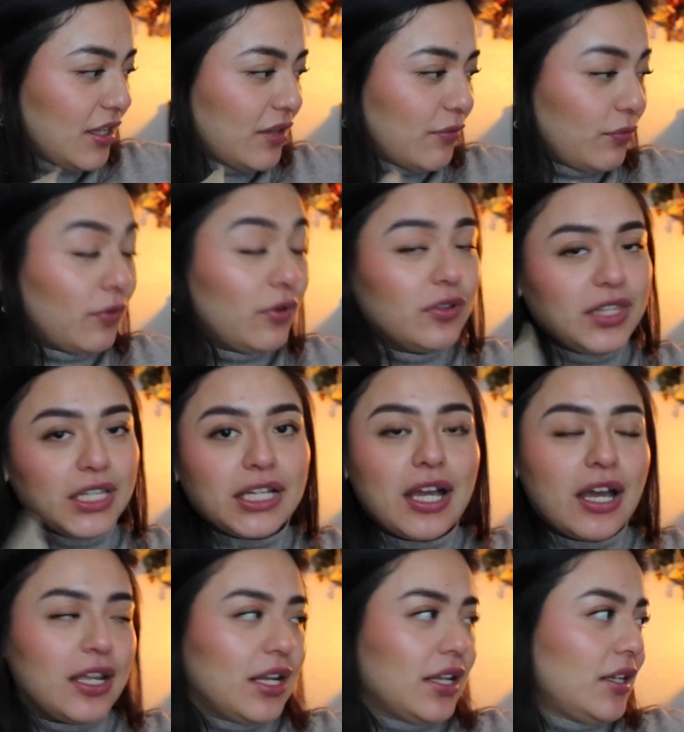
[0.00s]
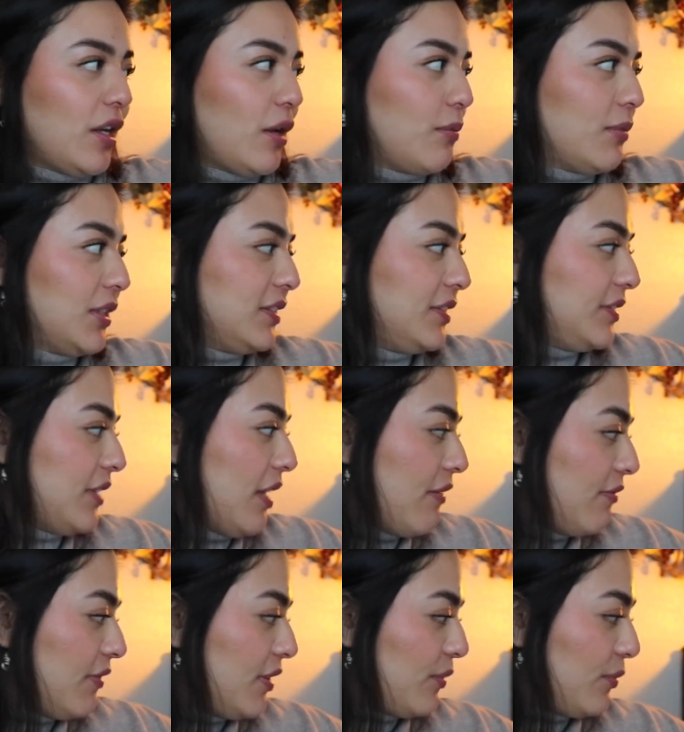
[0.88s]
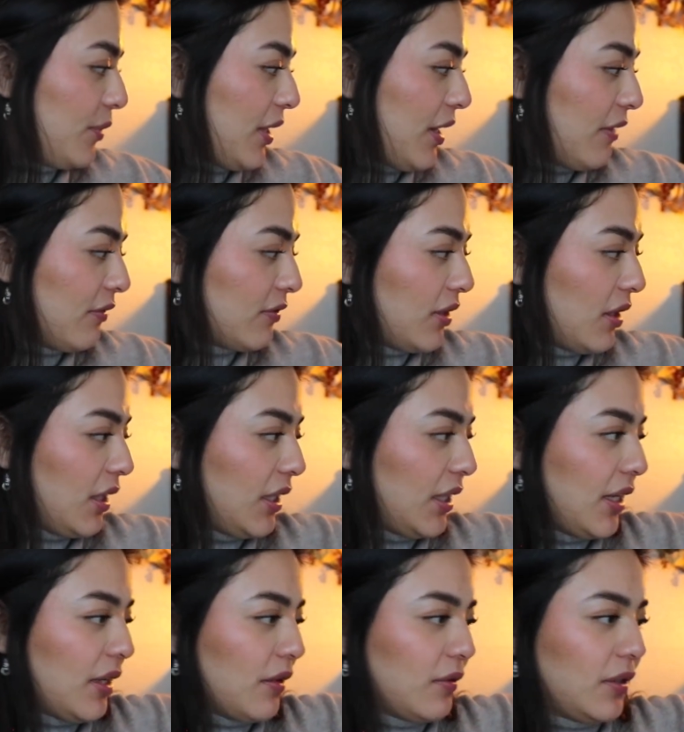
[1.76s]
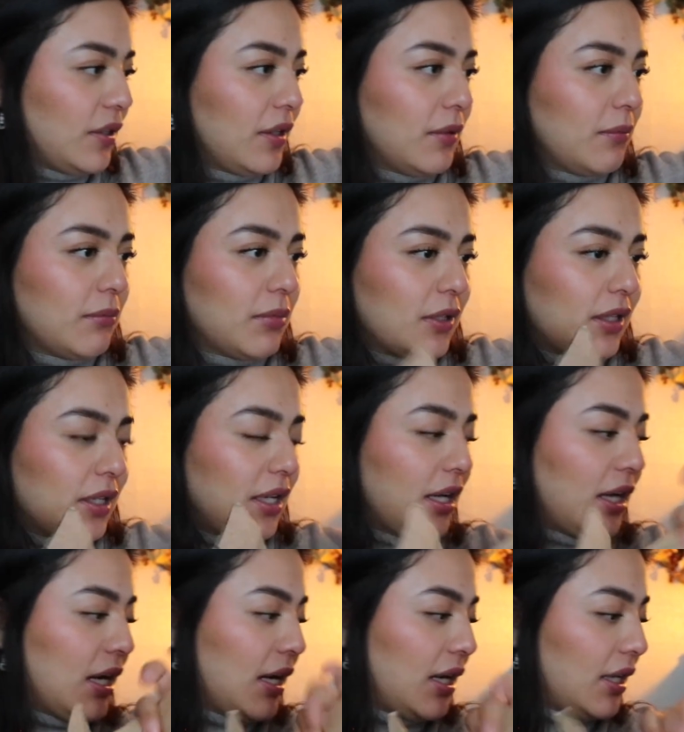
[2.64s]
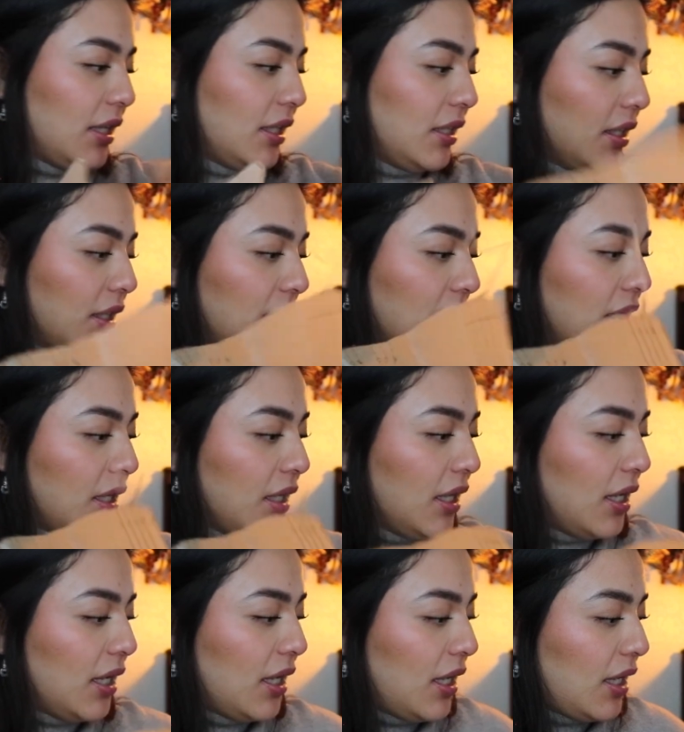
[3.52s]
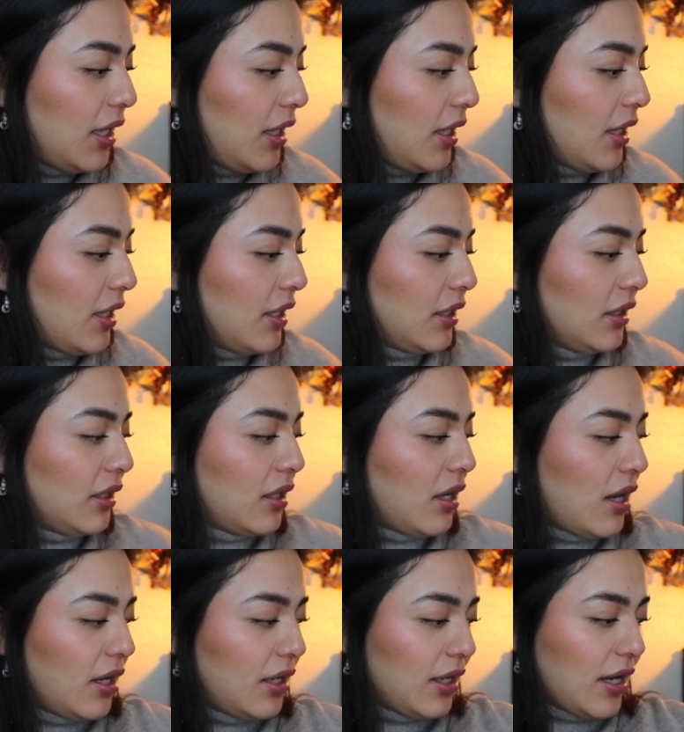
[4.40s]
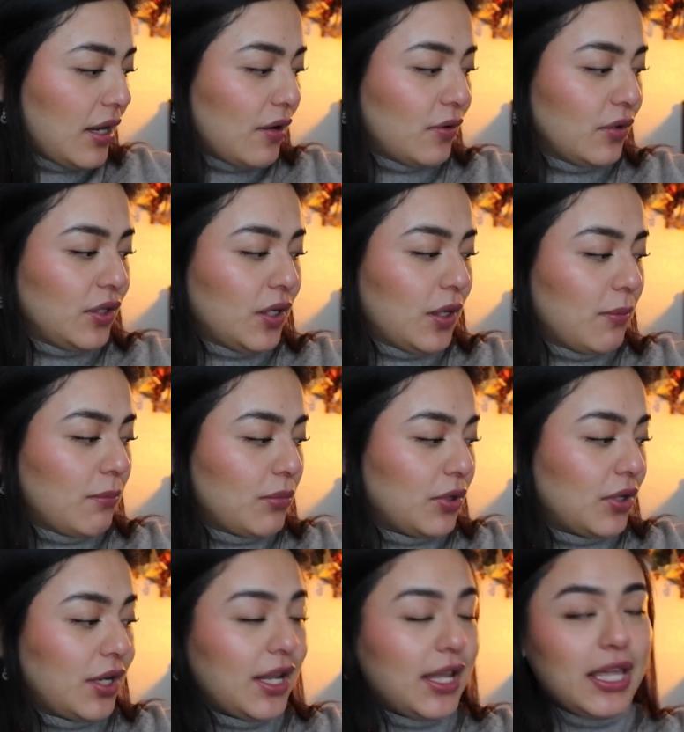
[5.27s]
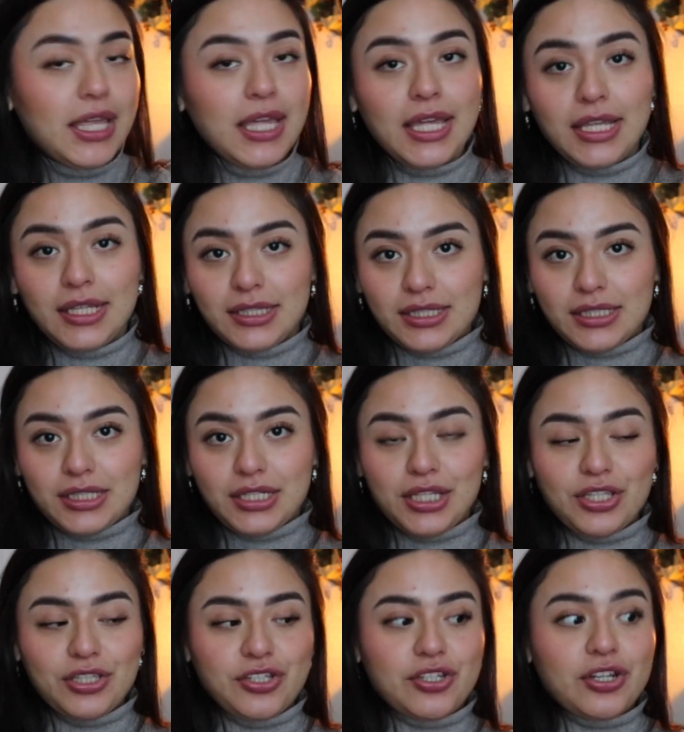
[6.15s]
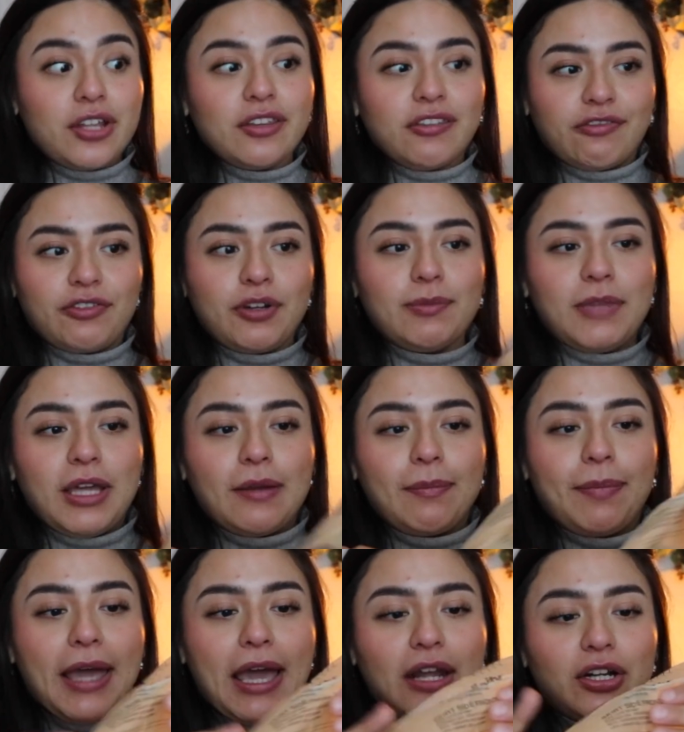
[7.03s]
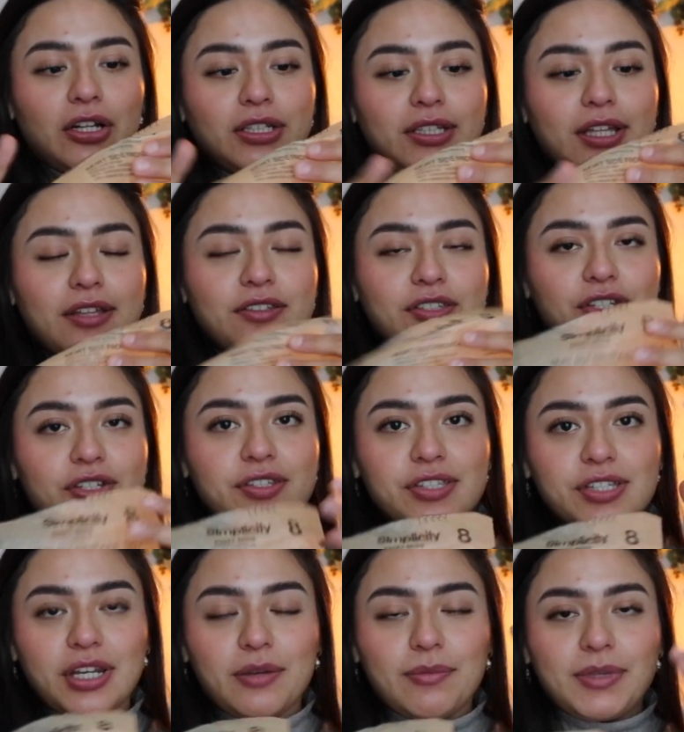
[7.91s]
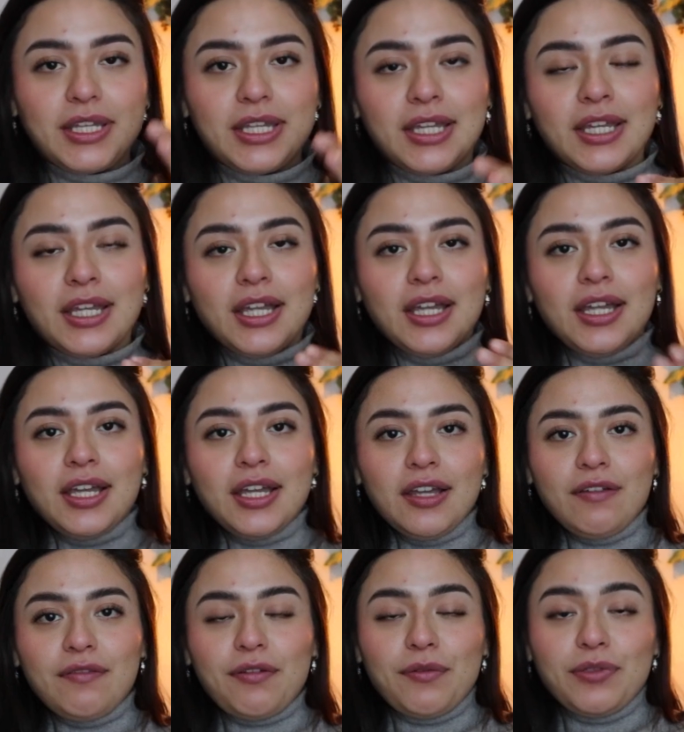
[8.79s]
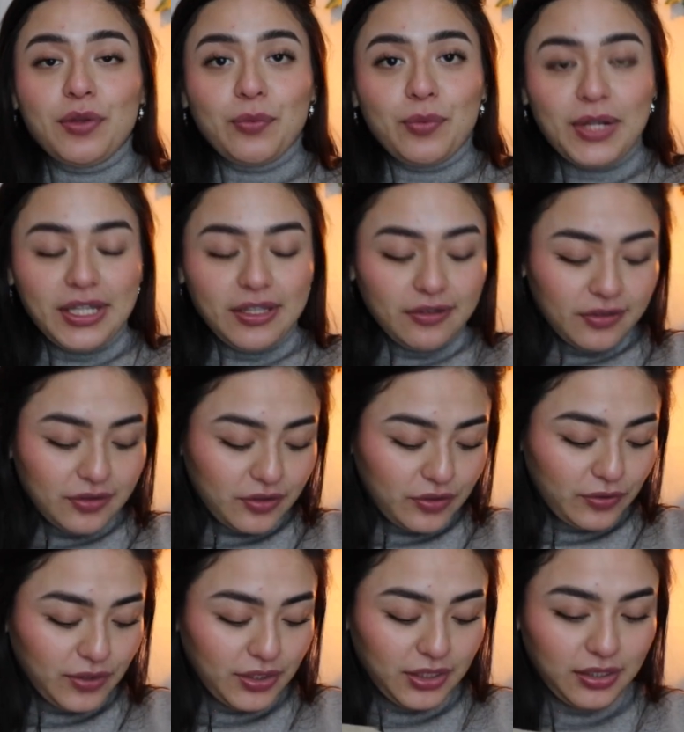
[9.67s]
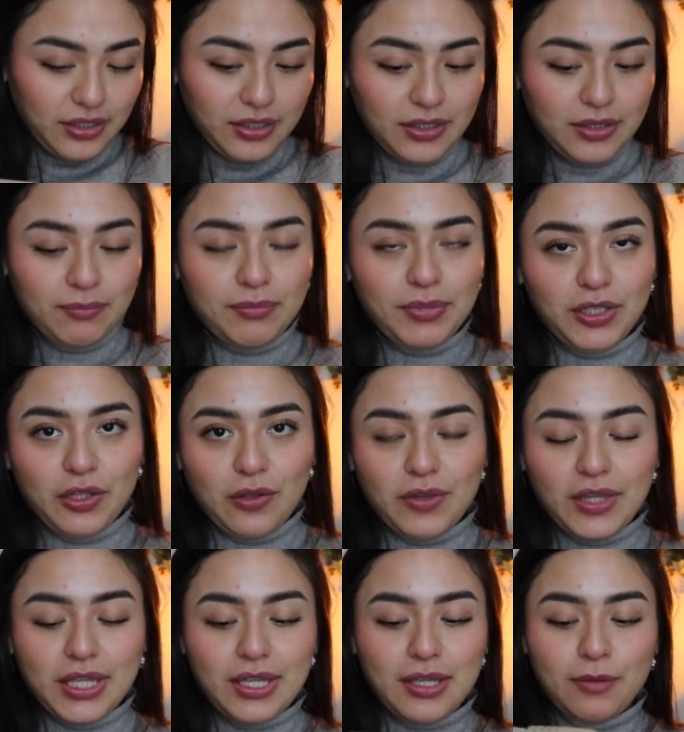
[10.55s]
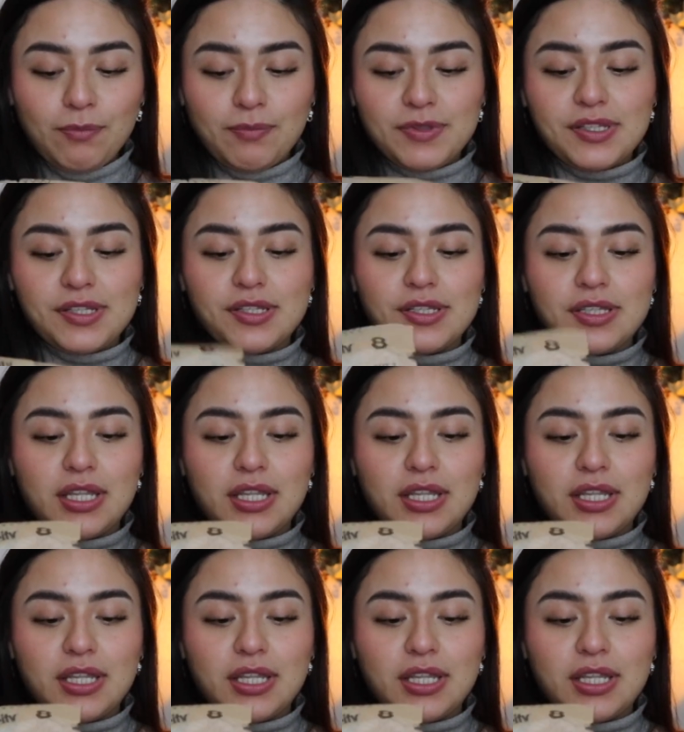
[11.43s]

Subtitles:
well, the cutout number 7, we have cutout number 9 and cutout number 8. Just from that pattern, that's just going to be from the waist to the below the hips.